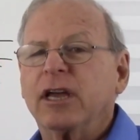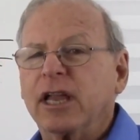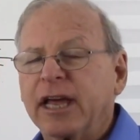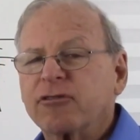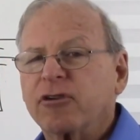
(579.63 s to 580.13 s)

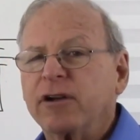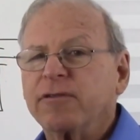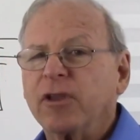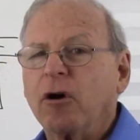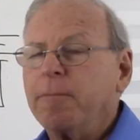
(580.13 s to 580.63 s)

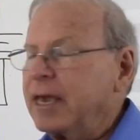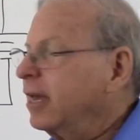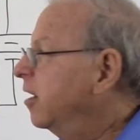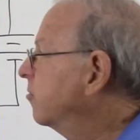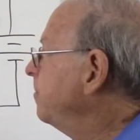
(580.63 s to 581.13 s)
electron flow
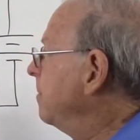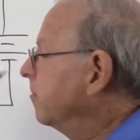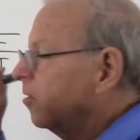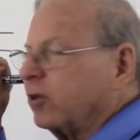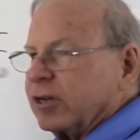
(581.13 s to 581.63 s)
because
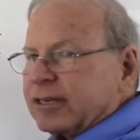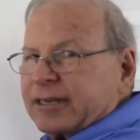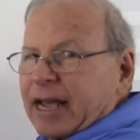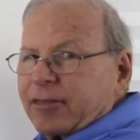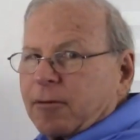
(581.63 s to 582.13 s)
people
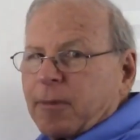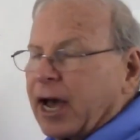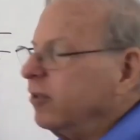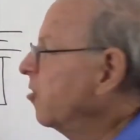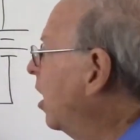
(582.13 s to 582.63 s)
couldn't take their
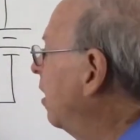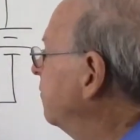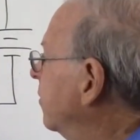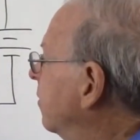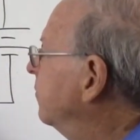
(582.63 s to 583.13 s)
minds
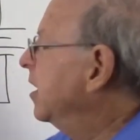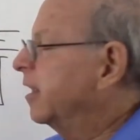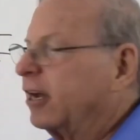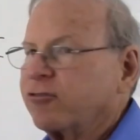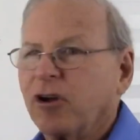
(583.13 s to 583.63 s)
off of the
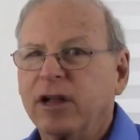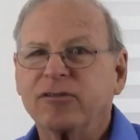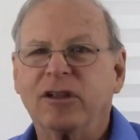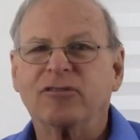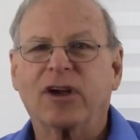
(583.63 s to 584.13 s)

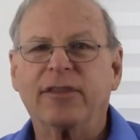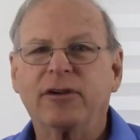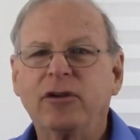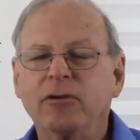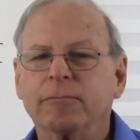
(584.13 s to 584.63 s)
electrons inside
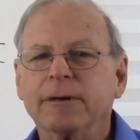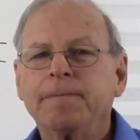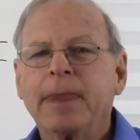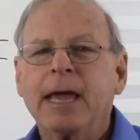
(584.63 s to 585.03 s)
the tube.